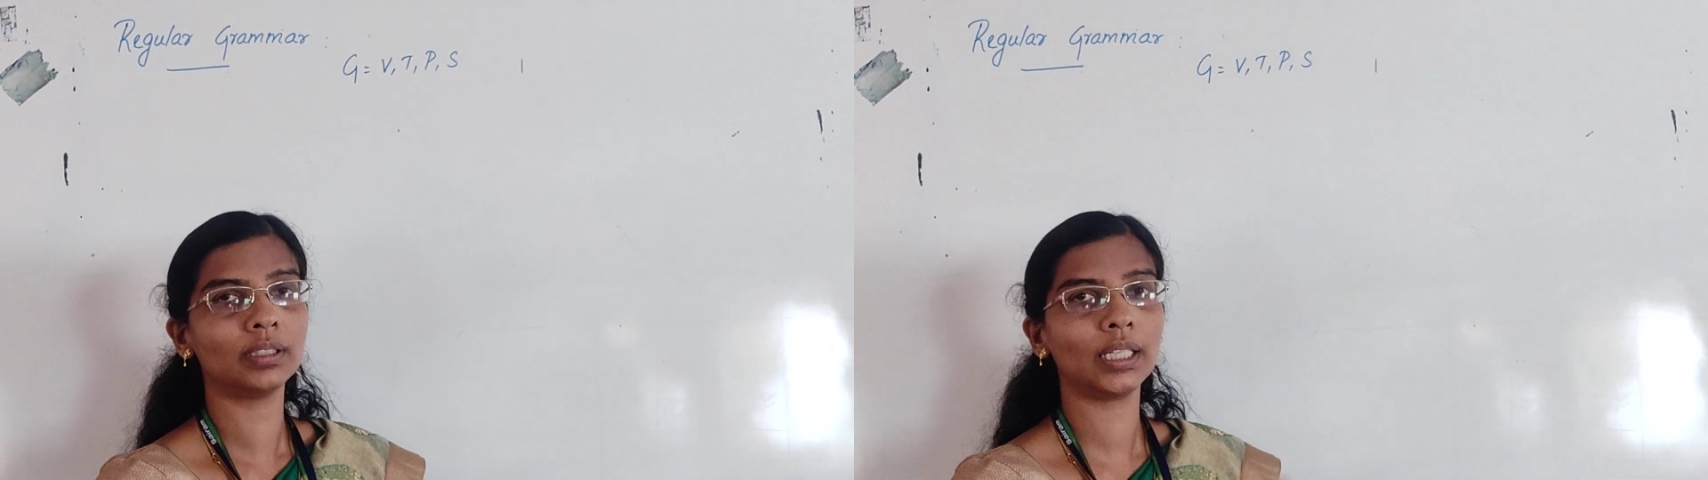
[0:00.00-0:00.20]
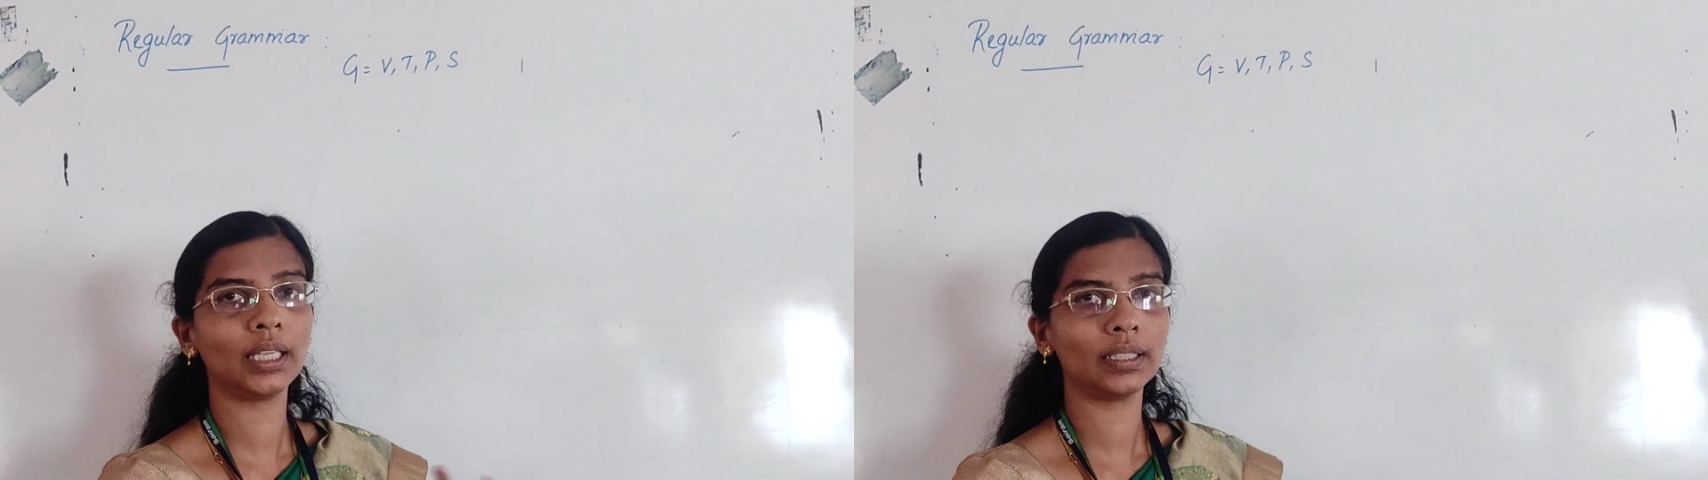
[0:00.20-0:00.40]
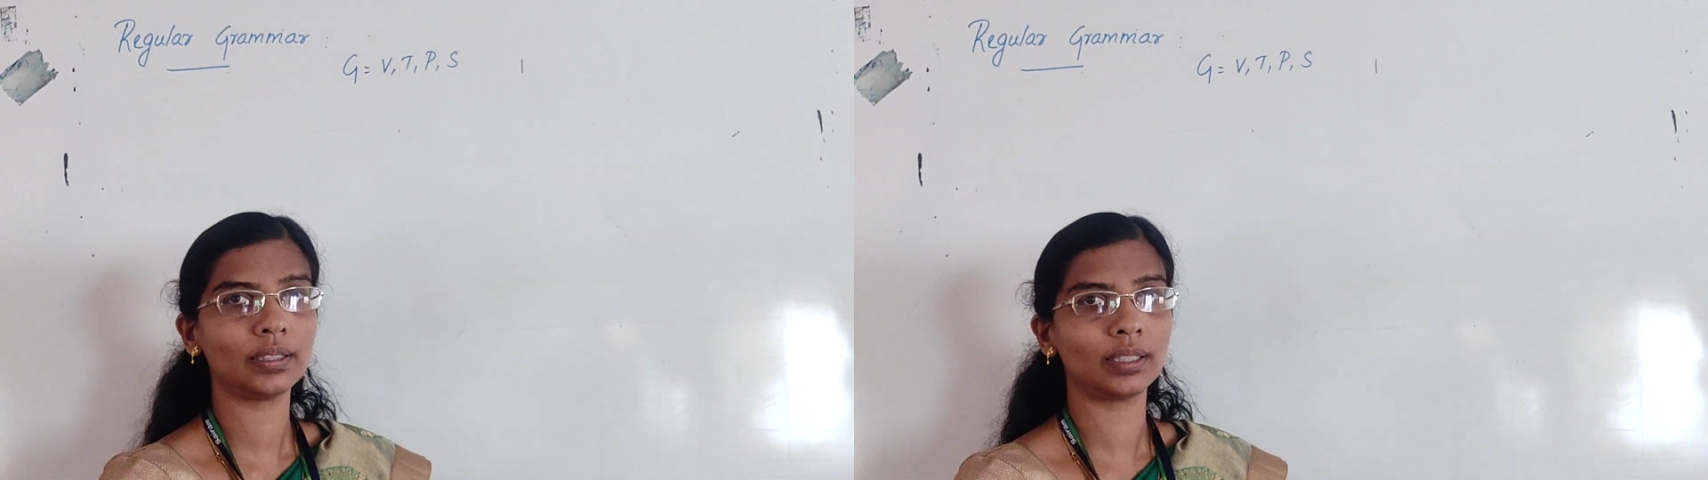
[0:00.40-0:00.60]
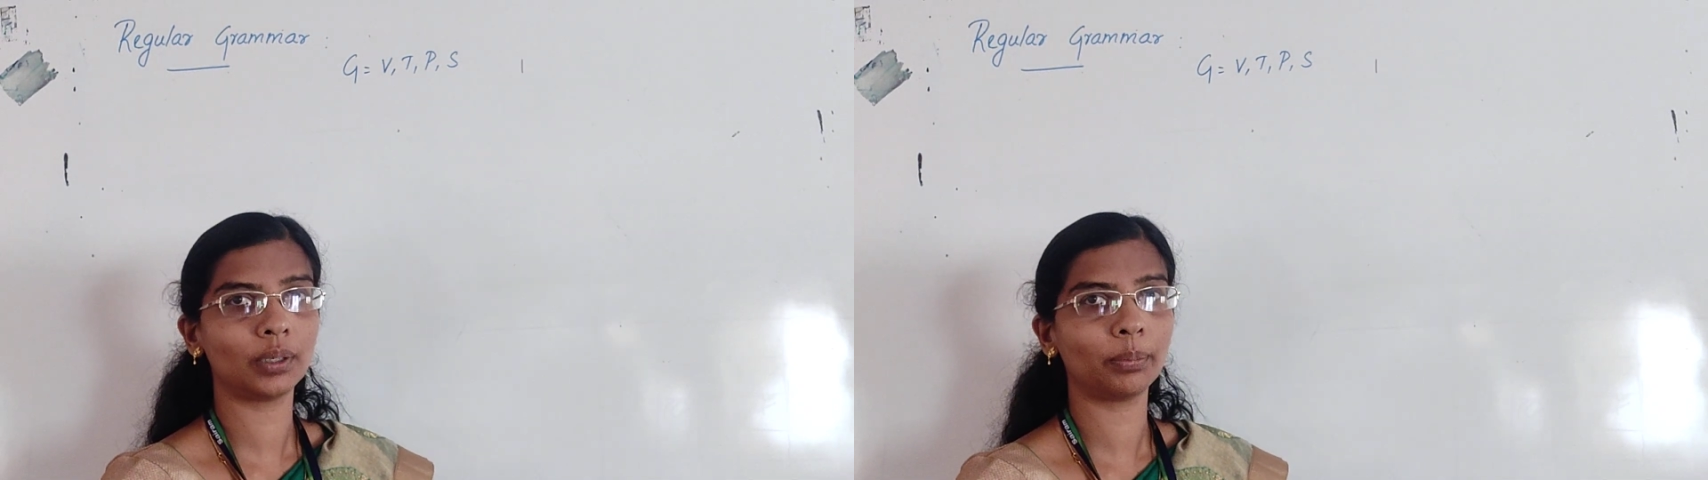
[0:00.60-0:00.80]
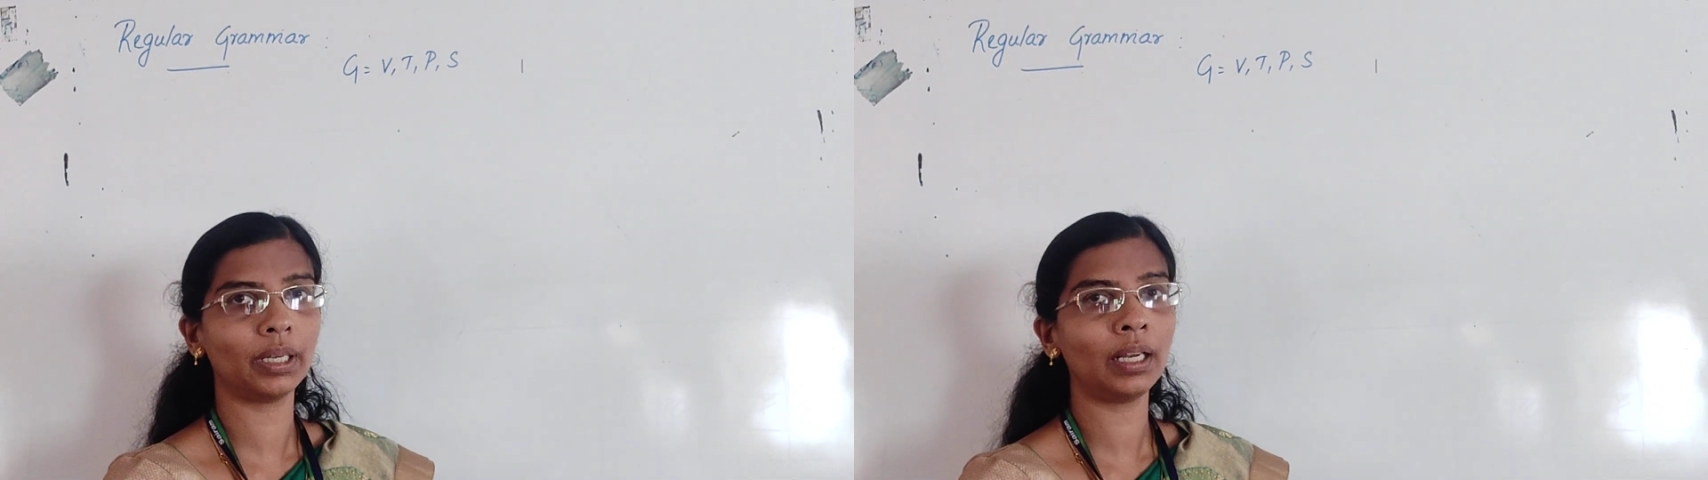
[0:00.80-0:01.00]
T is
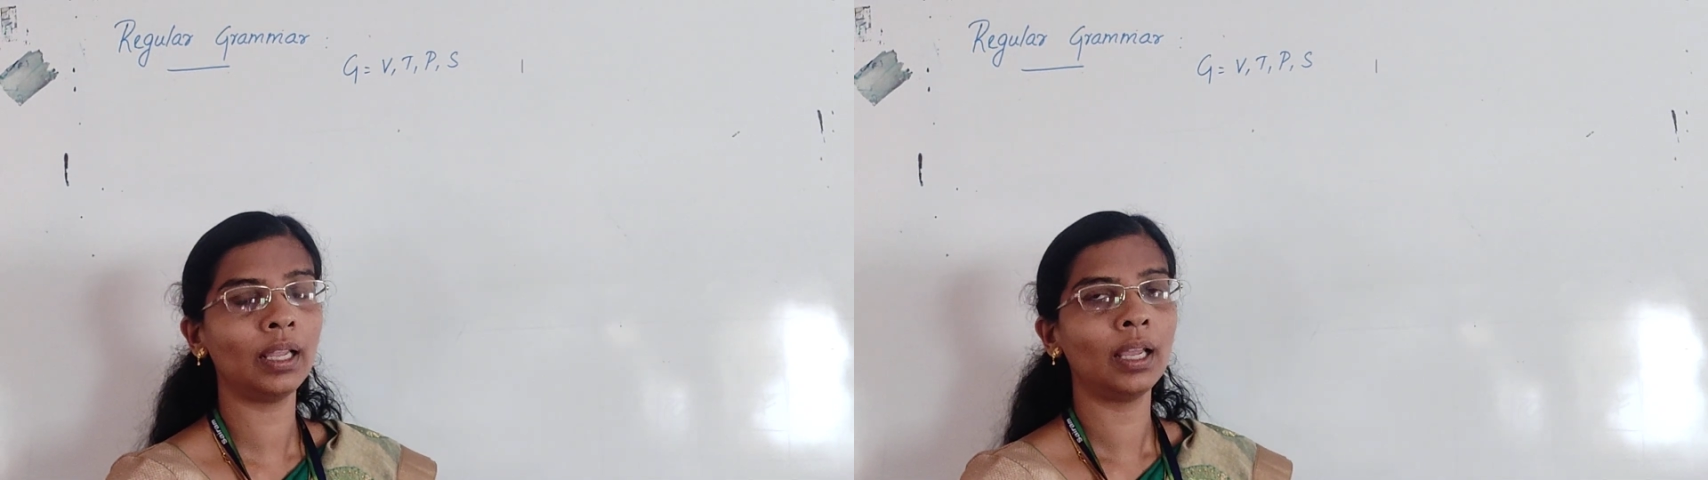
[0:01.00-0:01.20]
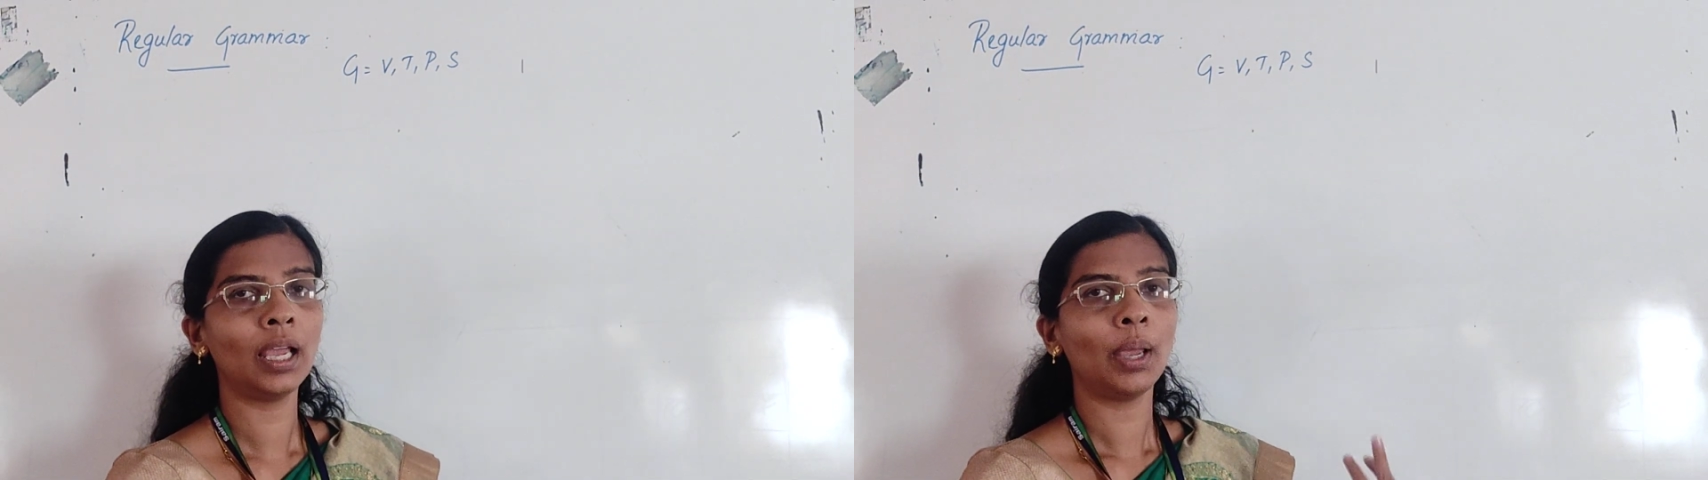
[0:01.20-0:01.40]
terminal,